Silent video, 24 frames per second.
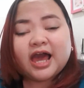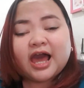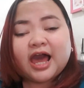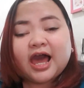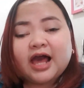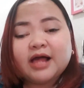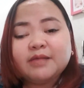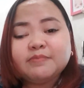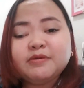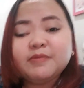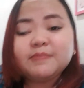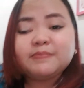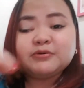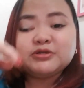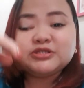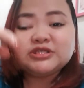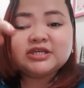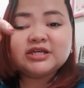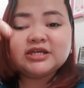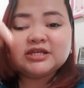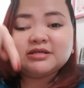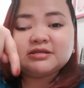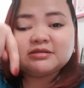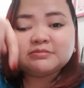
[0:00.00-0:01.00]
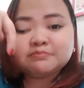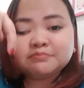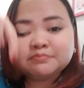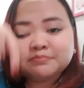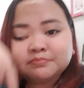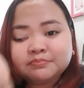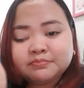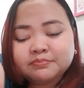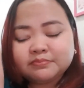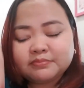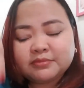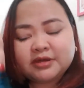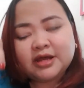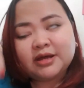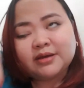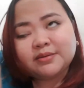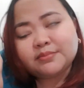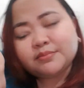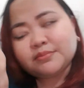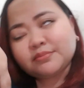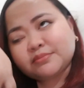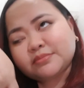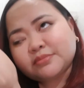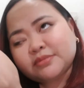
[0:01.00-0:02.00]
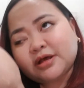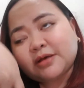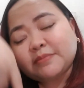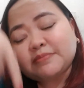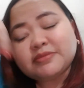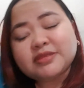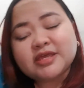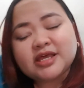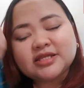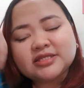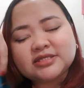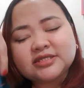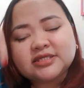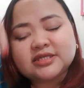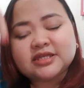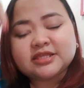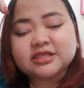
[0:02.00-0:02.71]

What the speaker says: I'll be putting updates